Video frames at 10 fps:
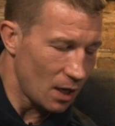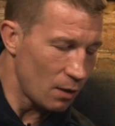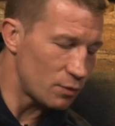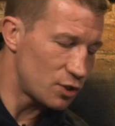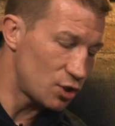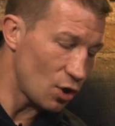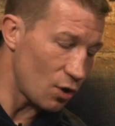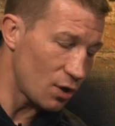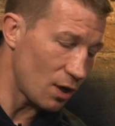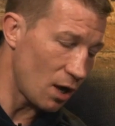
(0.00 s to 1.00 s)
I was
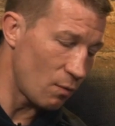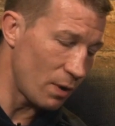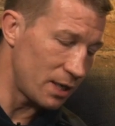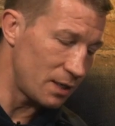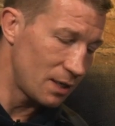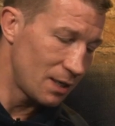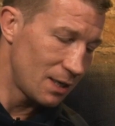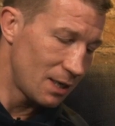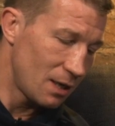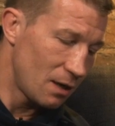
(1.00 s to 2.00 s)
stuck. I went
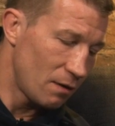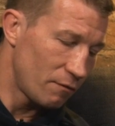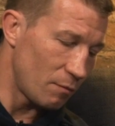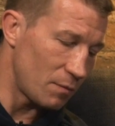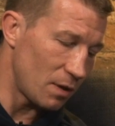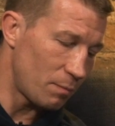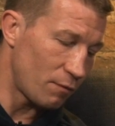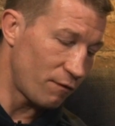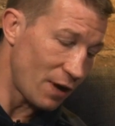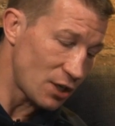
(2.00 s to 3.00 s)
from the
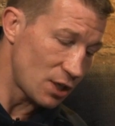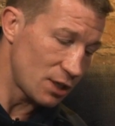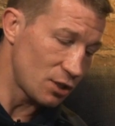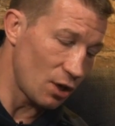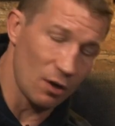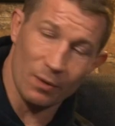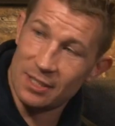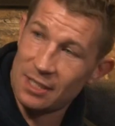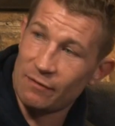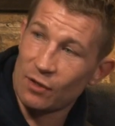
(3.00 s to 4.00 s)
professional side. I
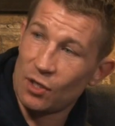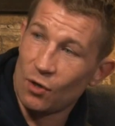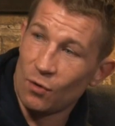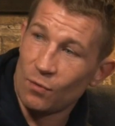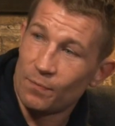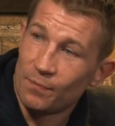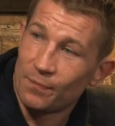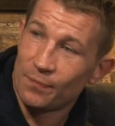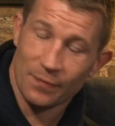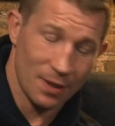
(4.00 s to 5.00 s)
went Stephen Keogh,
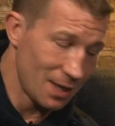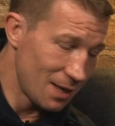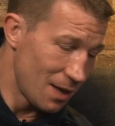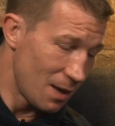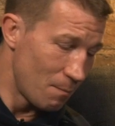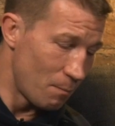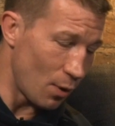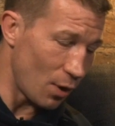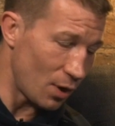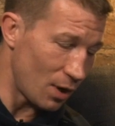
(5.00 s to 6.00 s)

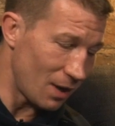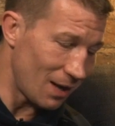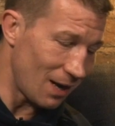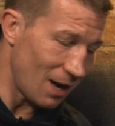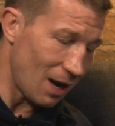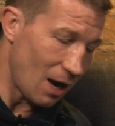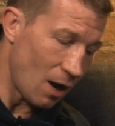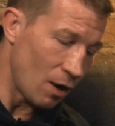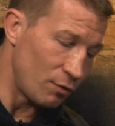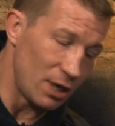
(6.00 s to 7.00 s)
but yeah.
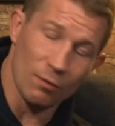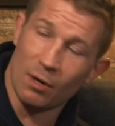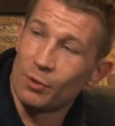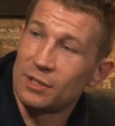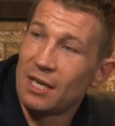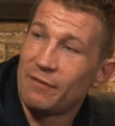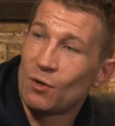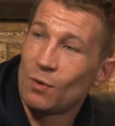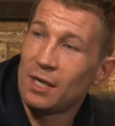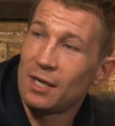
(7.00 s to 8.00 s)
I really want to put Davy
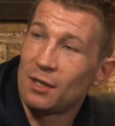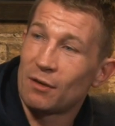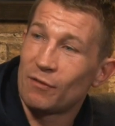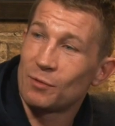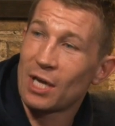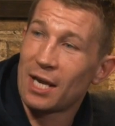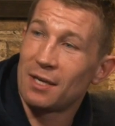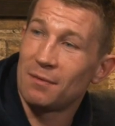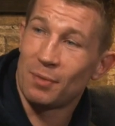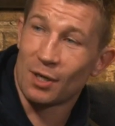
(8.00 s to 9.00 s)
Quinlan in there from
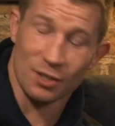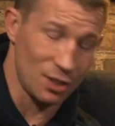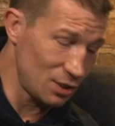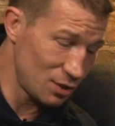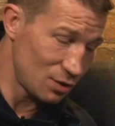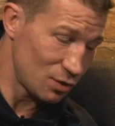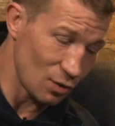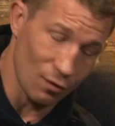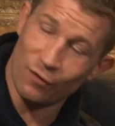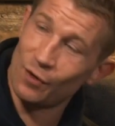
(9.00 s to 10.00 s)
Shannon because he's
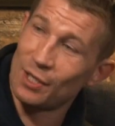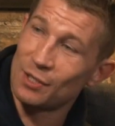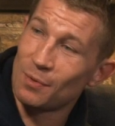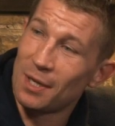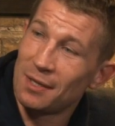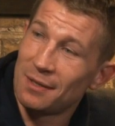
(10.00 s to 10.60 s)
so funny as well.